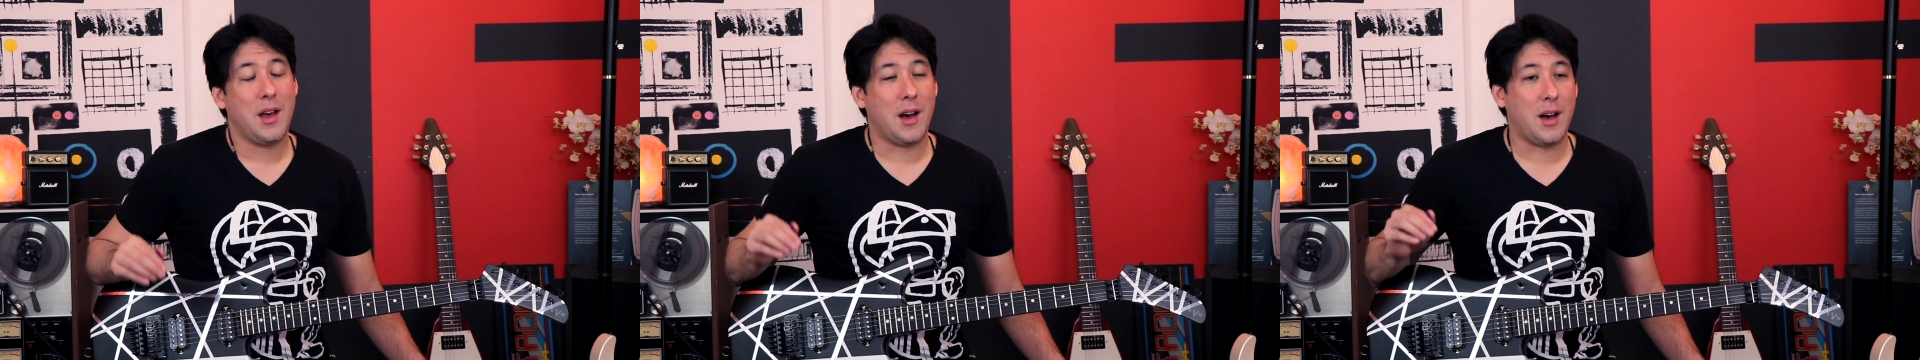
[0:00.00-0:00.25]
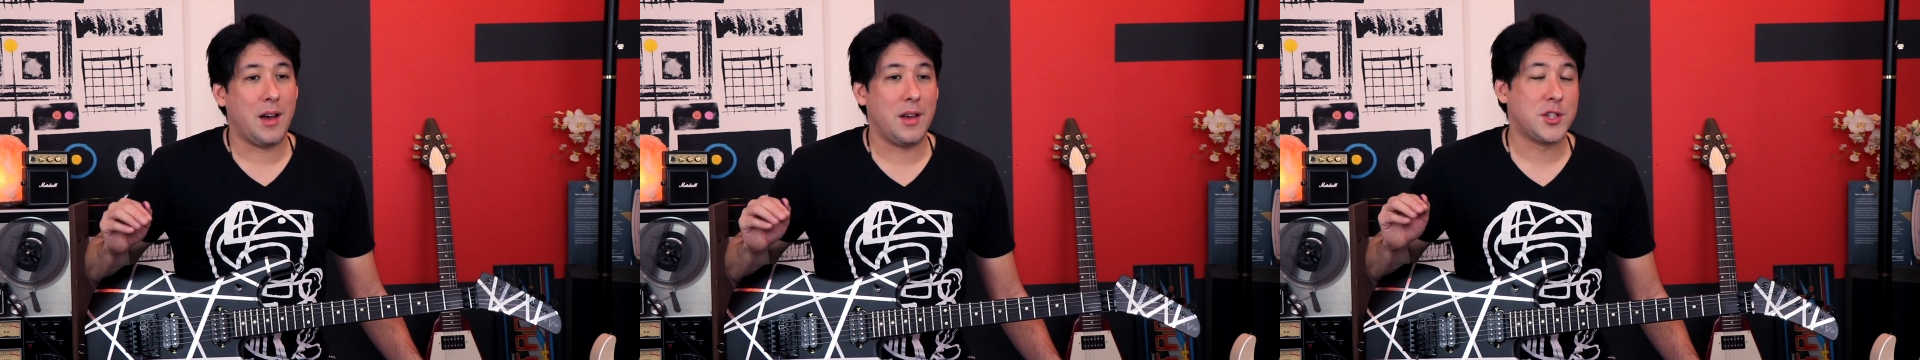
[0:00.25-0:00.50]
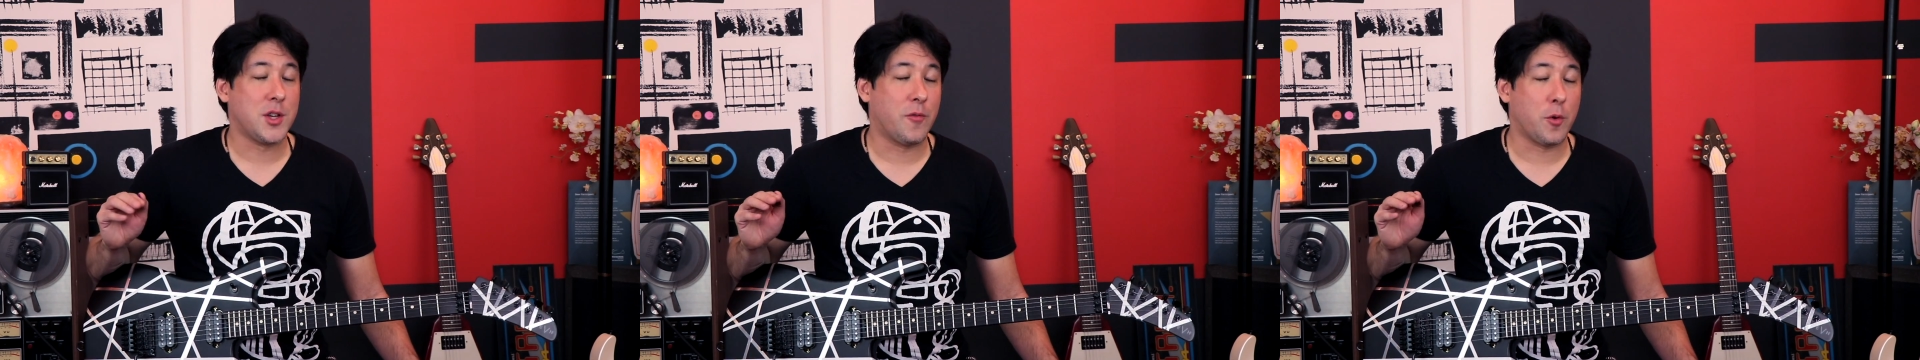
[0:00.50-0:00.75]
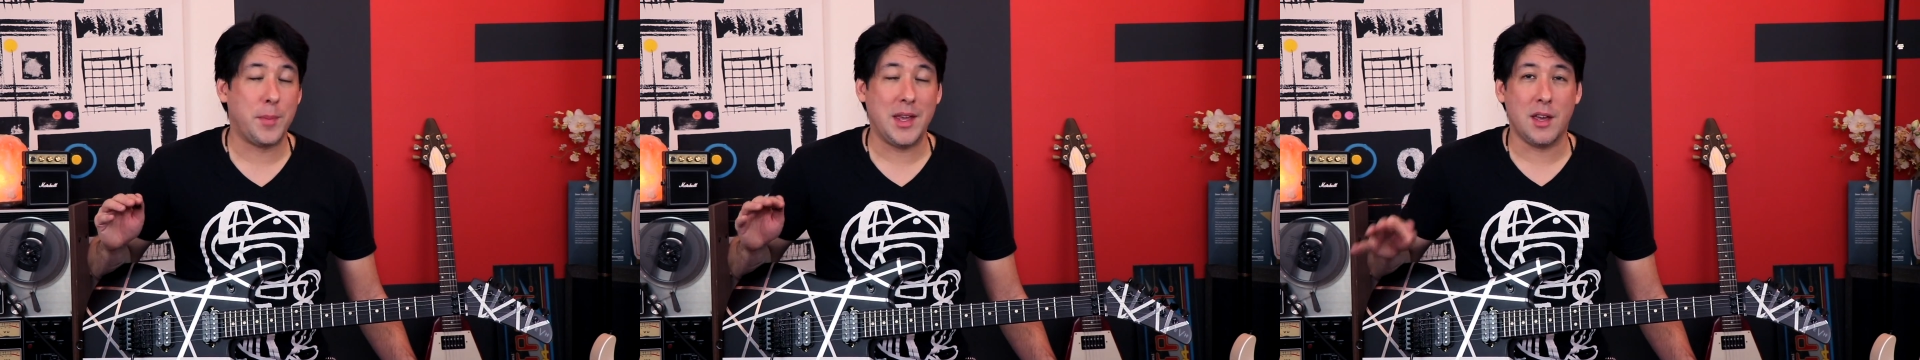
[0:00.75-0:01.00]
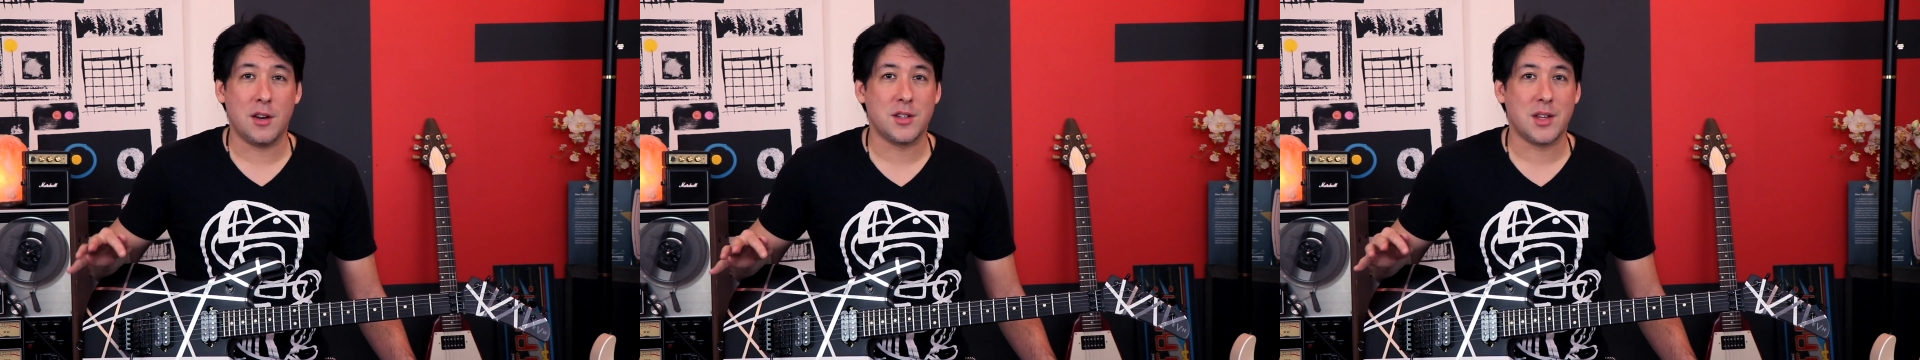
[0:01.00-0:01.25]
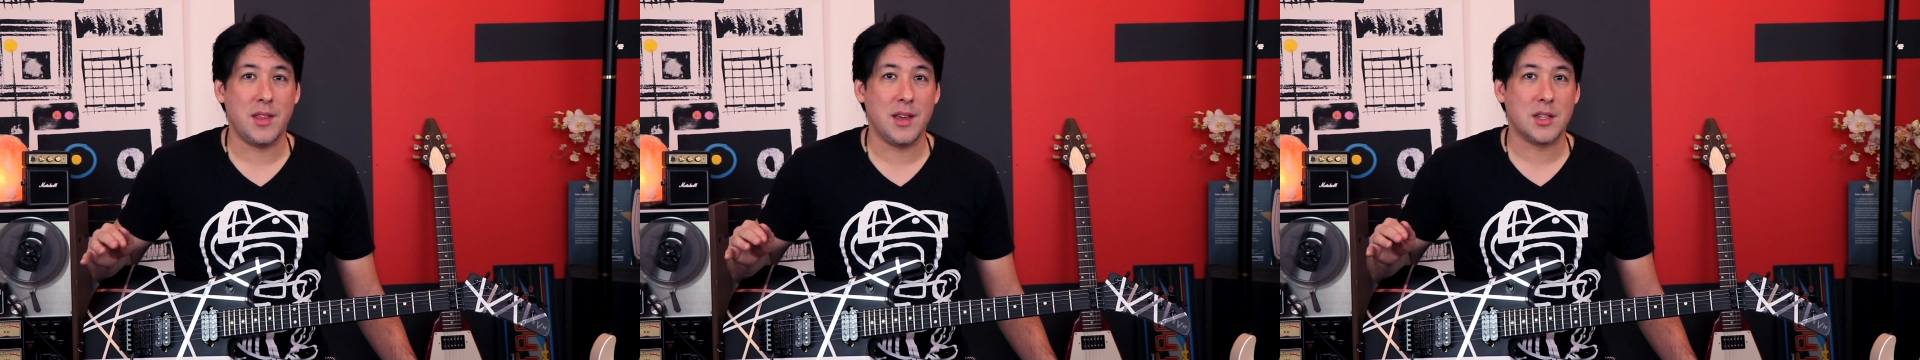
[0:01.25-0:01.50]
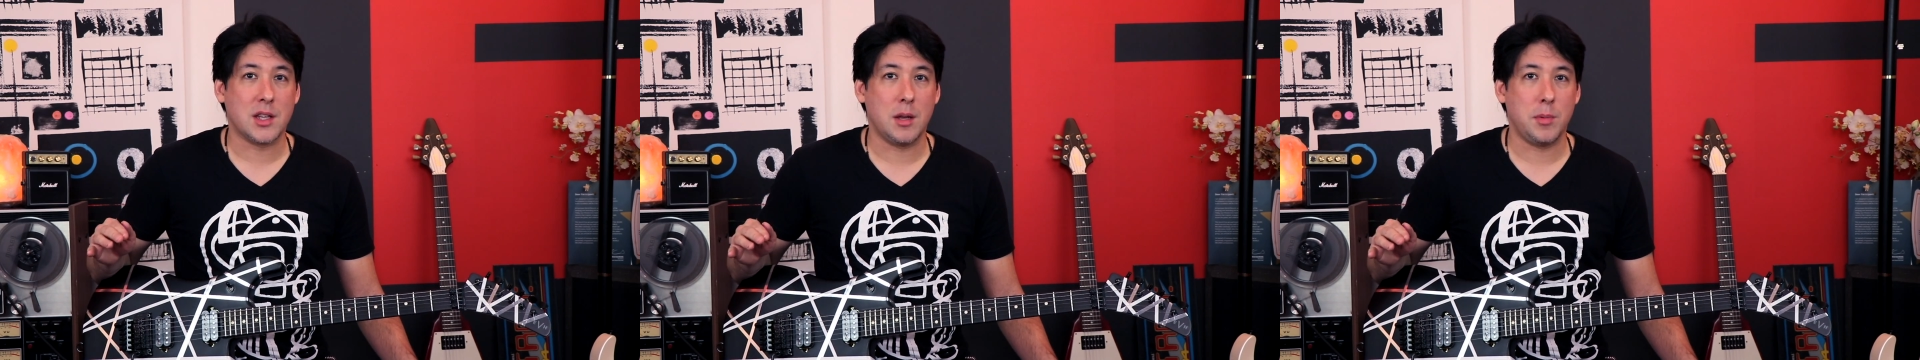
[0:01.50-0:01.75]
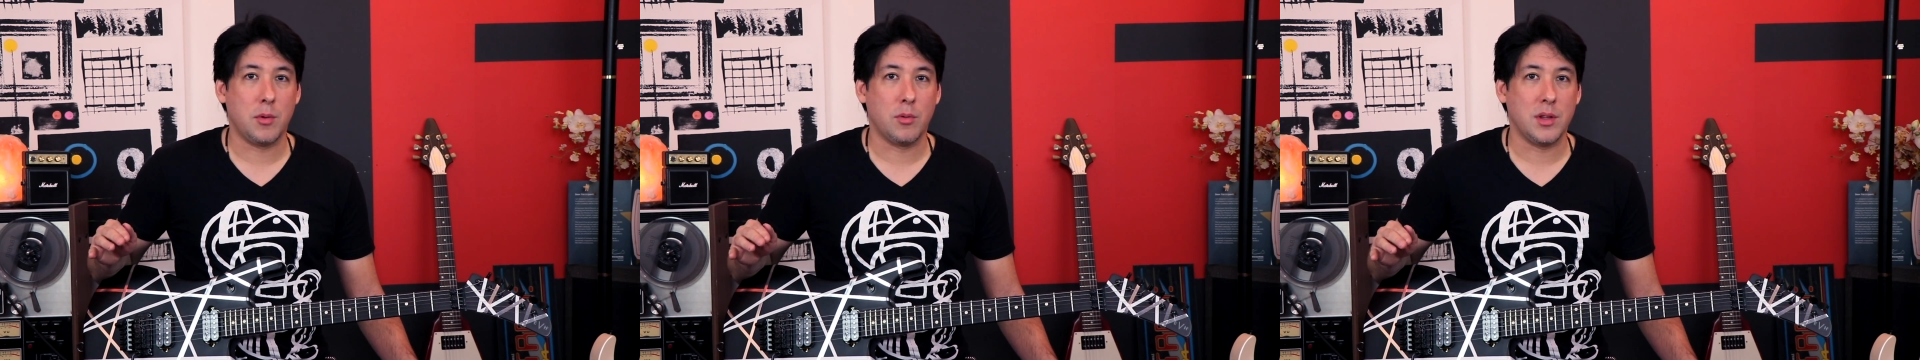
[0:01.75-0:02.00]
So for beginners, I think it's going
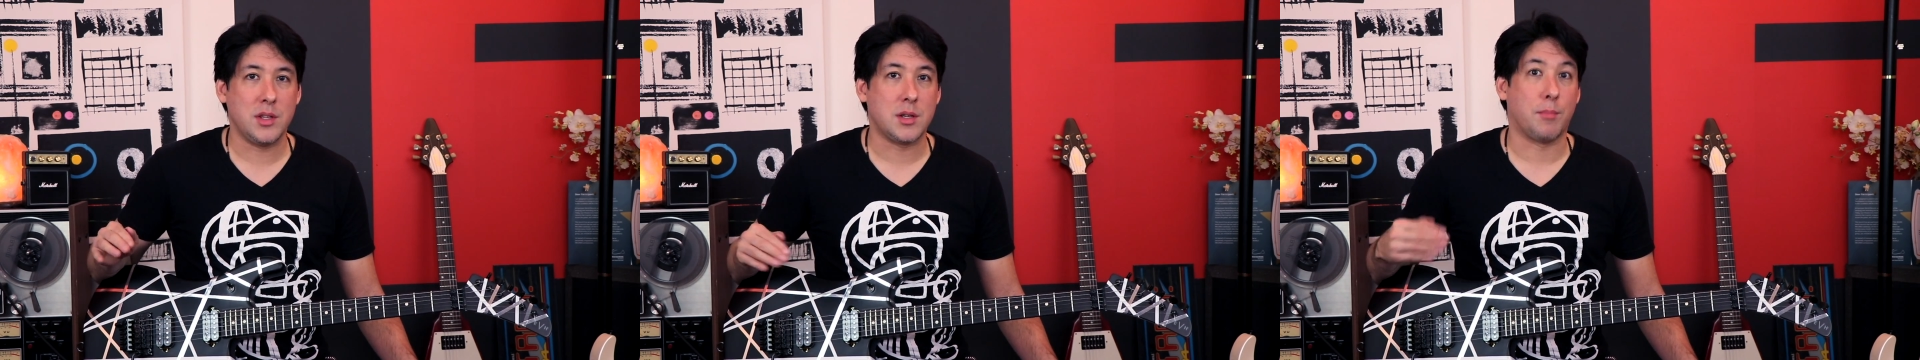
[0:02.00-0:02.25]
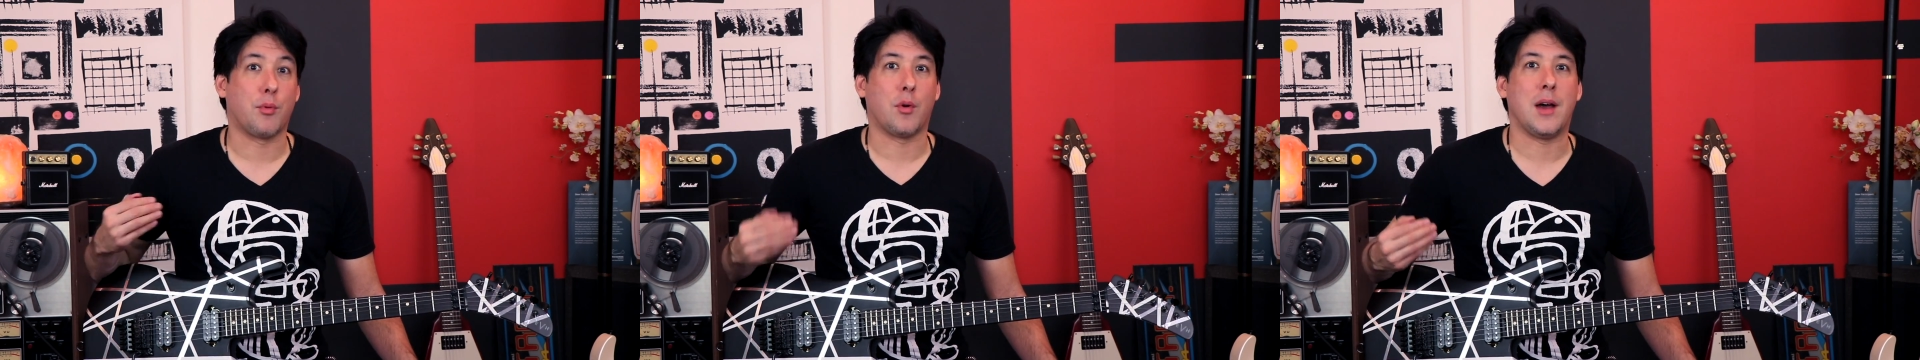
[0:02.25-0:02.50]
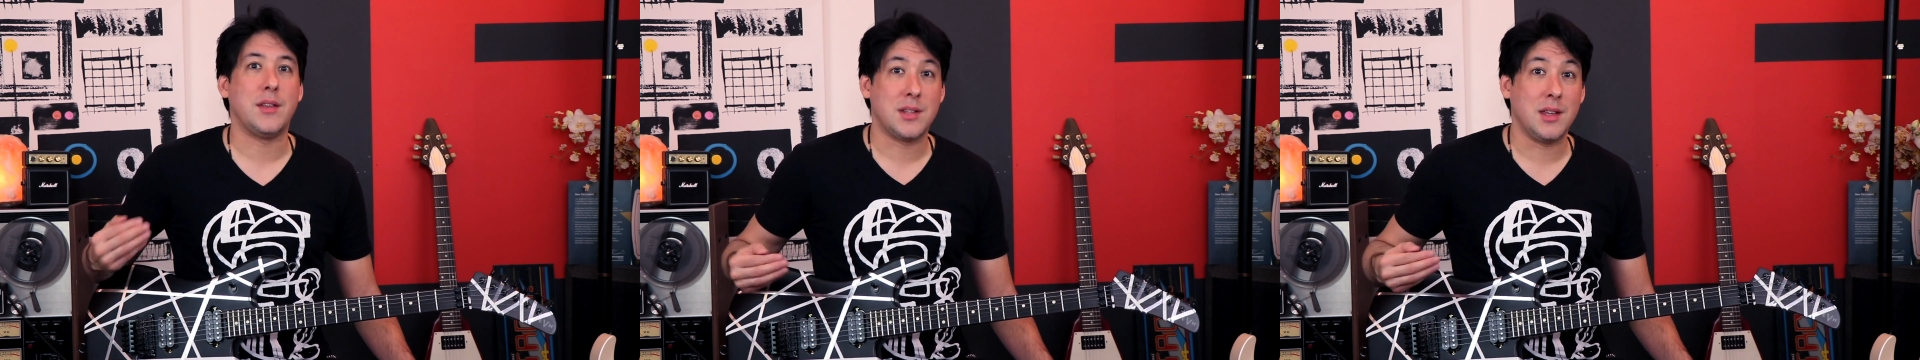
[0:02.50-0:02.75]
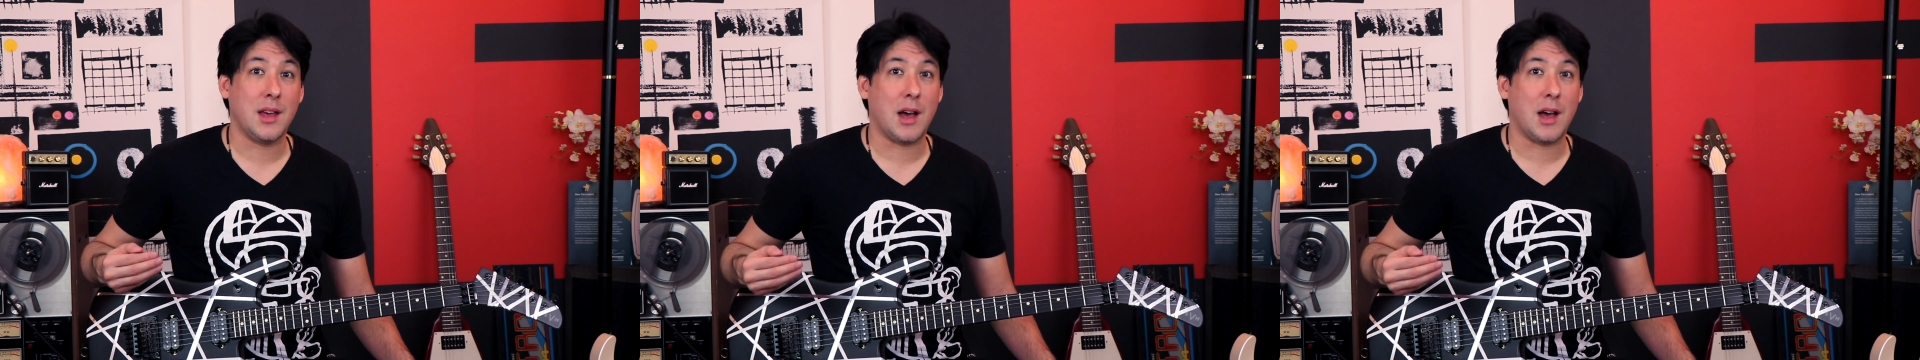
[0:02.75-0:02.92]
to be really surprising